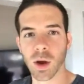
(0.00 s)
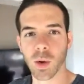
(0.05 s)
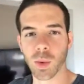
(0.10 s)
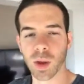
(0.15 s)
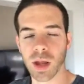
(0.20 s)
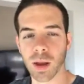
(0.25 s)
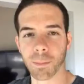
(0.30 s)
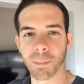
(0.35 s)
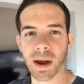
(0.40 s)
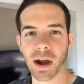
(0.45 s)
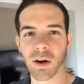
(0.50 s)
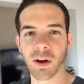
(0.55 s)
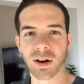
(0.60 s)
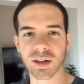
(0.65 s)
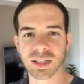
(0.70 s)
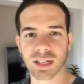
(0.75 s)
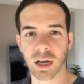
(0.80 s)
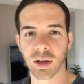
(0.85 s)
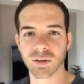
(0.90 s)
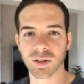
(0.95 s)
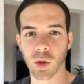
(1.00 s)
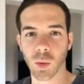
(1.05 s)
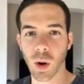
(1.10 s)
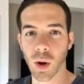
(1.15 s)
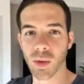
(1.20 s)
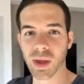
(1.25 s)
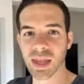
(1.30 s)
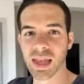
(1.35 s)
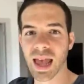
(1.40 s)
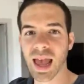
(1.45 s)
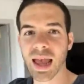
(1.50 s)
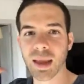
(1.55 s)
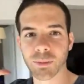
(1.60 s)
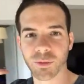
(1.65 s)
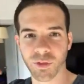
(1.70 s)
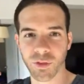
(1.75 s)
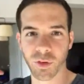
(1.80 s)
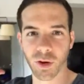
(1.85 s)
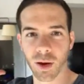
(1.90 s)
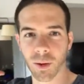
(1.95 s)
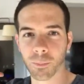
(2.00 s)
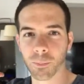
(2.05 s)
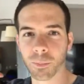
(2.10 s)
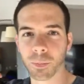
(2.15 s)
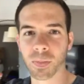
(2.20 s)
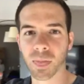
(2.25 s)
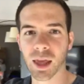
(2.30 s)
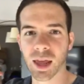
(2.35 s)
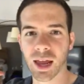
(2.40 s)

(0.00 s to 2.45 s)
We compare ourselves to where we came from